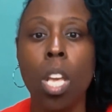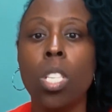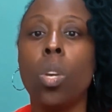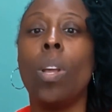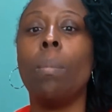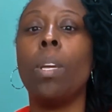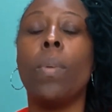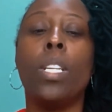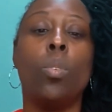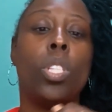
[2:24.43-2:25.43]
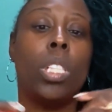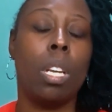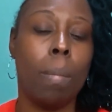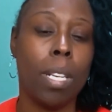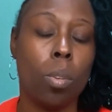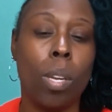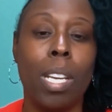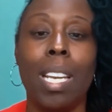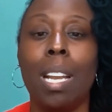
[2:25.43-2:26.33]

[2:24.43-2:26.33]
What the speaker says: So what I'm getting ready to do is share my screen,